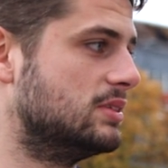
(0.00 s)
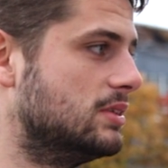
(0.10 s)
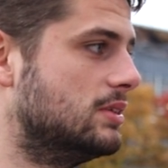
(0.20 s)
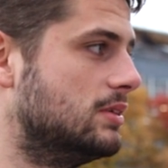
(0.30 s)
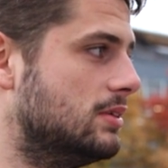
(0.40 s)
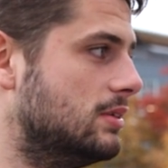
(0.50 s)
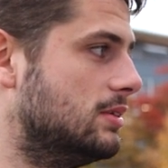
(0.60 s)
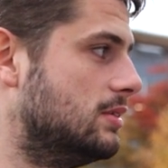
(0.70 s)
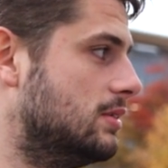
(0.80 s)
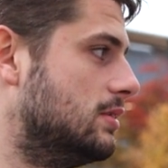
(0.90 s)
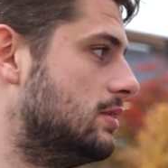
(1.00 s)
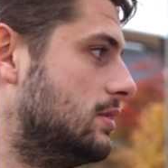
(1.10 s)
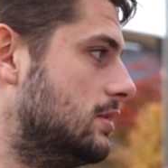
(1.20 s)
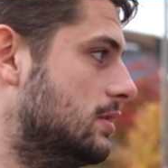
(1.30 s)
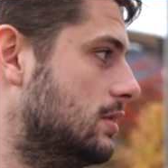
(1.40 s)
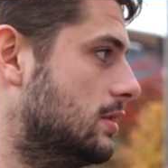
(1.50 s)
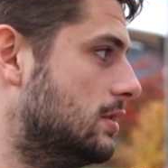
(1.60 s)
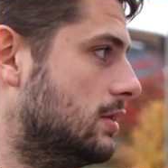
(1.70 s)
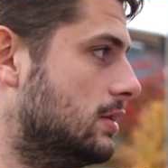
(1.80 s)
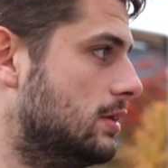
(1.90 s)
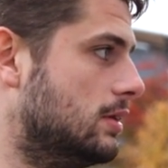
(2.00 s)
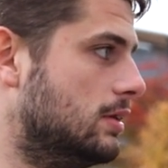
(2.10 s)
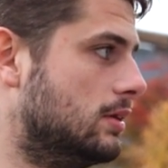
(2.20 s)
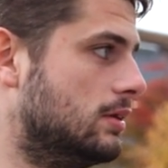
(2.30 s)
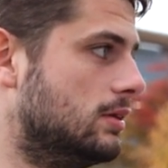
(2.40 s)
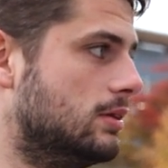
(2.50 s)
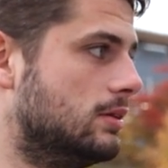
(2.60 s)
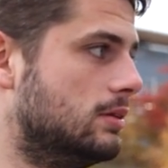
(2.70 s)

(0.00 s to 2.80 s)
This person isn't speaking.